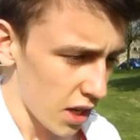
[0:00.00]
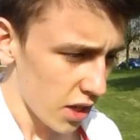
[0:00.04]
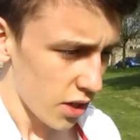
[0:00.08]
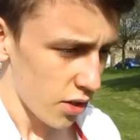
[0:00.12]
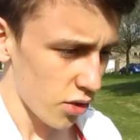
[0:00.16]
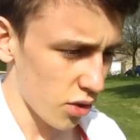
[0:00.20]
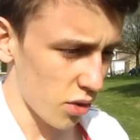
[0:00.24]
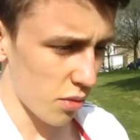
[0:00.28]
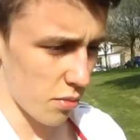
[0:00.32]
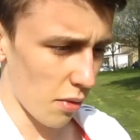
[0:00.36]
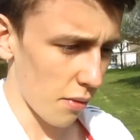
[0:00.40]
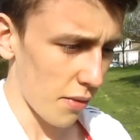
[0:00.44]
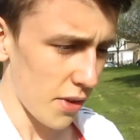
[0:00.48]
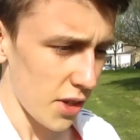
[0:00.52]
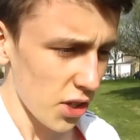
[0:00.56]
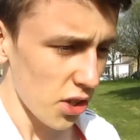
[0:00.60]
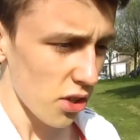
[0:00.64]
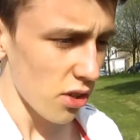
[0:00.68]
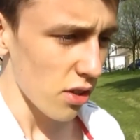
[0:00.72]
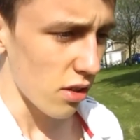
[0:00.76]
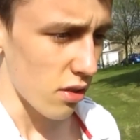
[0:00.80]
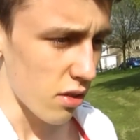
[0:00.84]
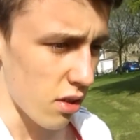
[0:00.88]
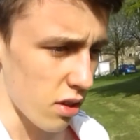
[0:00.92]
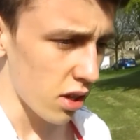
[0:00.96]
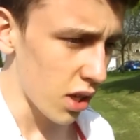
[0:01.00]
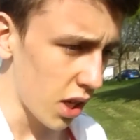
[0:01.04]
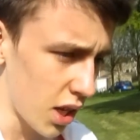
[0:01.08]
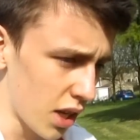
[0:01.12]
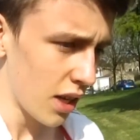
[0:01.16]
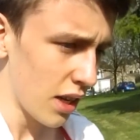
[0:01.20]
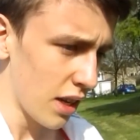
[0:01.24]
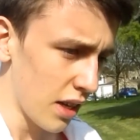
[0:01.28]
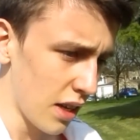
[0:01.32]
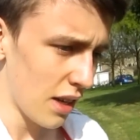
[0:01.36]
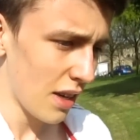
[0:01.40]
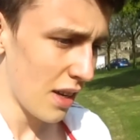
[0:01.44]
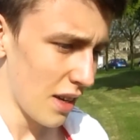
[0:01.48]
do some revision.
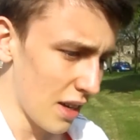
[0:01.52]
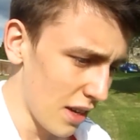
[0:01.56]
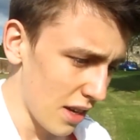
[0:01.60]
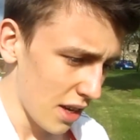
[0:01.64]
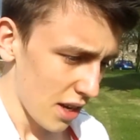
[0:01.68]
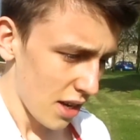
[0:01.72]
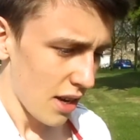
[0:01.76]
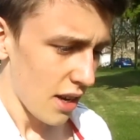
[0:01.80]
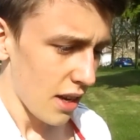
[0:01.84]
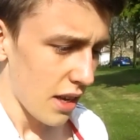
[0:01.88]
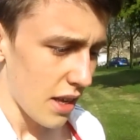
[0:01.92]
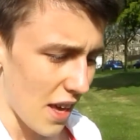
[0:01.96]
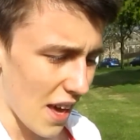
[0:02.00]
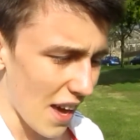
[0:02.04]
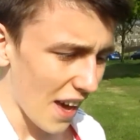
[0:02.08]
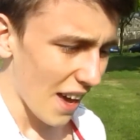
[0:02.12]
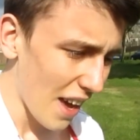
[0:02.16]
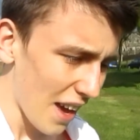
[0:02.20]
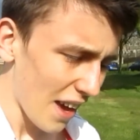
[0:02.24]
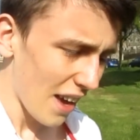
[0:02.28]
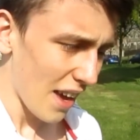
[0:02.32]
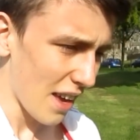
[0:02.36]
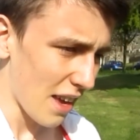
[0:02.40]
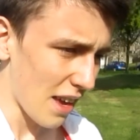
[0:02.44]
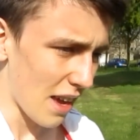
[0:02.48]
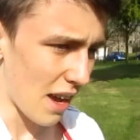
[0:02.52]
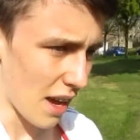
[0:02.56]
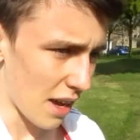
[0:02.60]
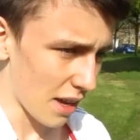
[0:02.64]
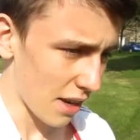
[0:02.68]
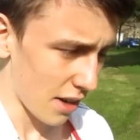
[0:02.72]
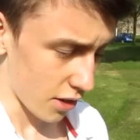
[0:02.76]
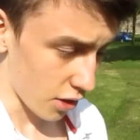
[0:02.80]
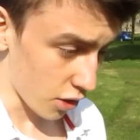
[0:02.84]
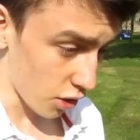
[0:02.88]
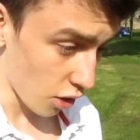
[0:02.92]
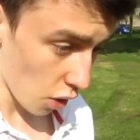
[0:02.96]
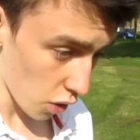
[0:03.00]
Yay,
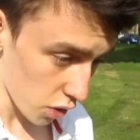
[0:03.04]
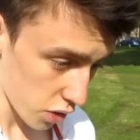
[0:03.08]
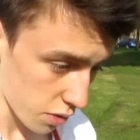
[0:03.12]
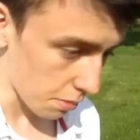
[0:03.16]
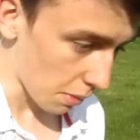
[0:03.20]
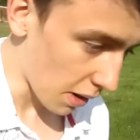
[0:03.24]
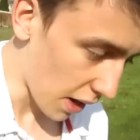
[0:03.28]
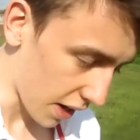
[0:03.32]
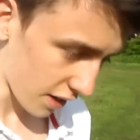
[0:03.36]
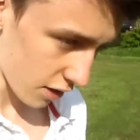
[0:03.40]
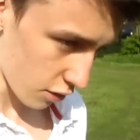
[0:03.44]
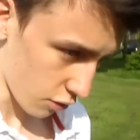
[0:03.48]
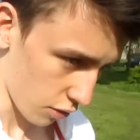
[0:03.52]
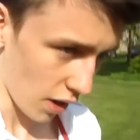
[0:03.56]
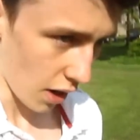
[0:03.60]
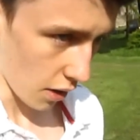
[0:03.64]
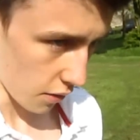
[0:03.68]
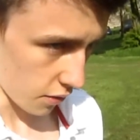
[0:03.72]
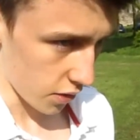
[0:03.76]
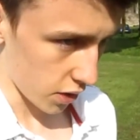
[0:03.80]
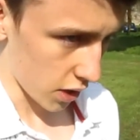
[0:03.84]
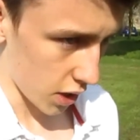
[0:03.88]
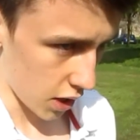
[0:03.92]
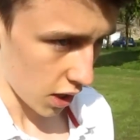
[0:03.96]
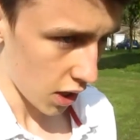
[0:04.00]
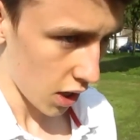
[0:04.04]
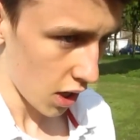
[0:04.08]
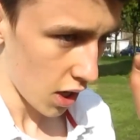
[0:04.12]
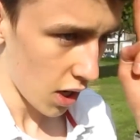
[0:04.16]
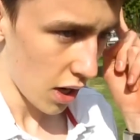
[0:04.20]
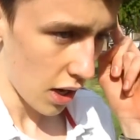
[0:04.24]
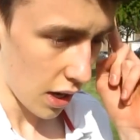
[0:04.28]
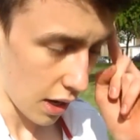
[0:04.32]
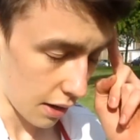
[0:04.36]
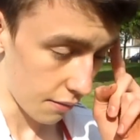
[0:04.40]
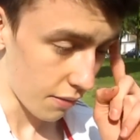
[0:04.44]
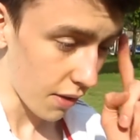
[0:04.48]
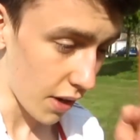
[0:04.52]
not Minecraft.
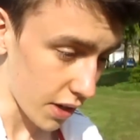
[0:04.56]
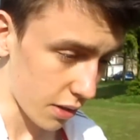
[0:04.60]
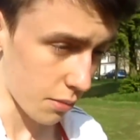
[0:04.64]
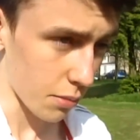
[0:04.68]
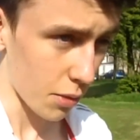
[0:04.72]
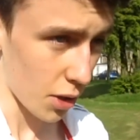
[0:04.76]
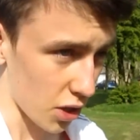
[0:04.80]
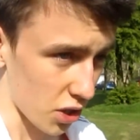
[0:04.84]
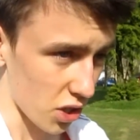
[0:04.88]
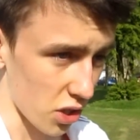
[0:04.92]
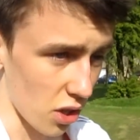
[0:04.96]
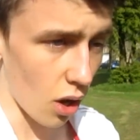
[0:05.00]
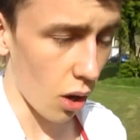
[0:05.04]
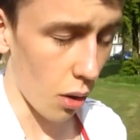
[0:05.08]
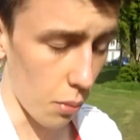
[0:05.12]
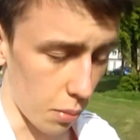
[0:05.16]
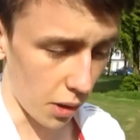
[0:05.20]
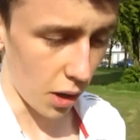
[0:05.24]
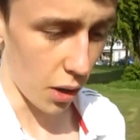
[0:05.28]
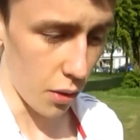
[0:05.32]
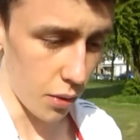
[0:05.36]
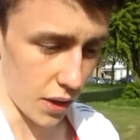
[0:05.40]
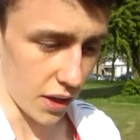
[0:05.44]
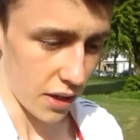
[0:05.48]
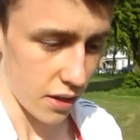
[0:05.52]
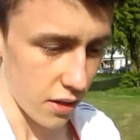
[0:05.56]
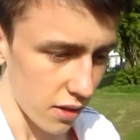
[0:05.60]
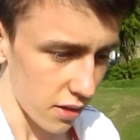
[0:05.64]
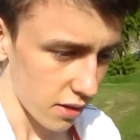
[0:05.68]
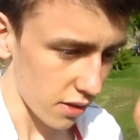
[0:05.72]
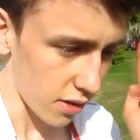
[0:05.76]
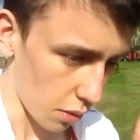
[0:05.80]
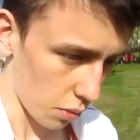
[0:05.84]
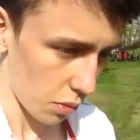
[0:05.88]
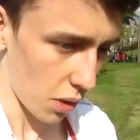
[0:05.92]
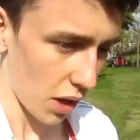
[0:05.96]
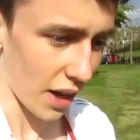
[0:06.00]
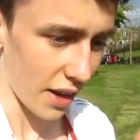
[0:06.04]
In fact, I'm gonna start uploading
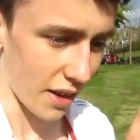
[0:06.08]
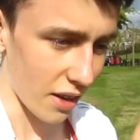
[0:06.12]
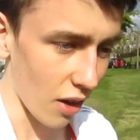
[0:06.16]
so that I